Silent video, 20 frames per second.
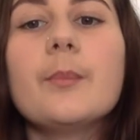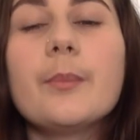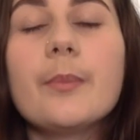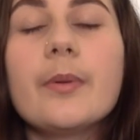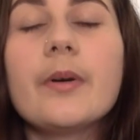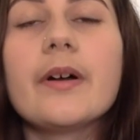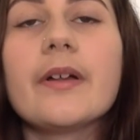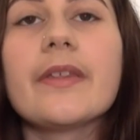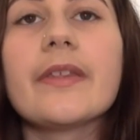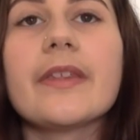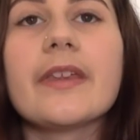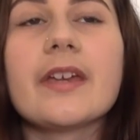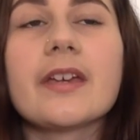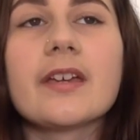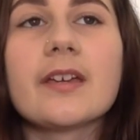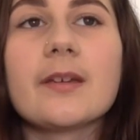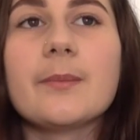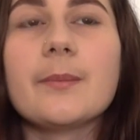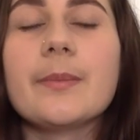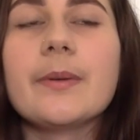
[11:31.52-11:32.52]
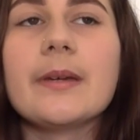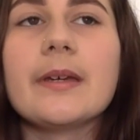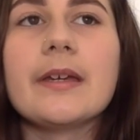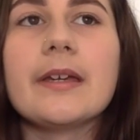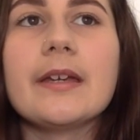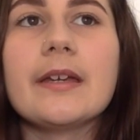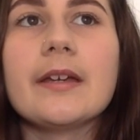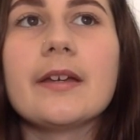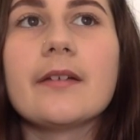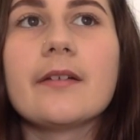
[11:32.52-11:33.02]
But they can
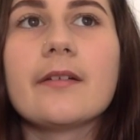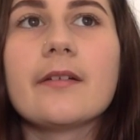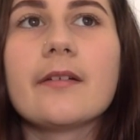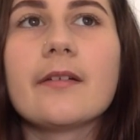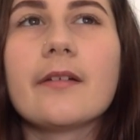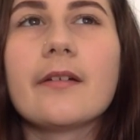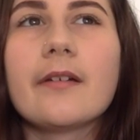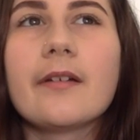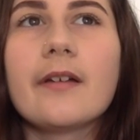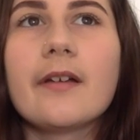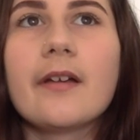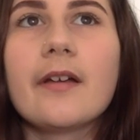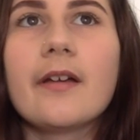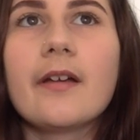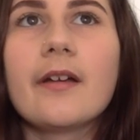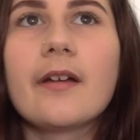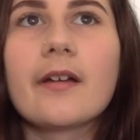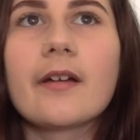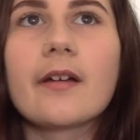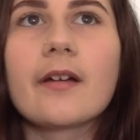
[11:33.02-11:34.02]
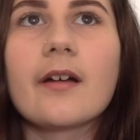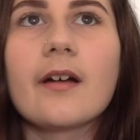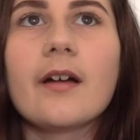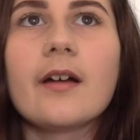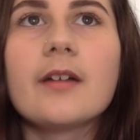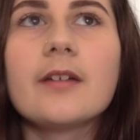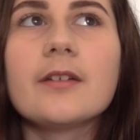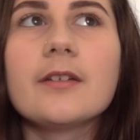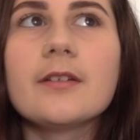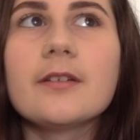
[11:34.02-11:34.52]
be
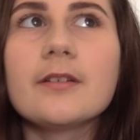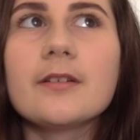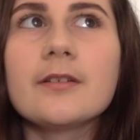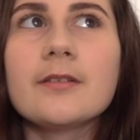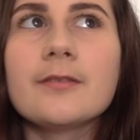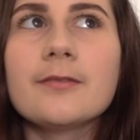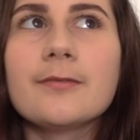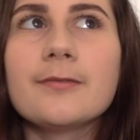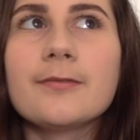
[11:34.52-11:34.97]
kind of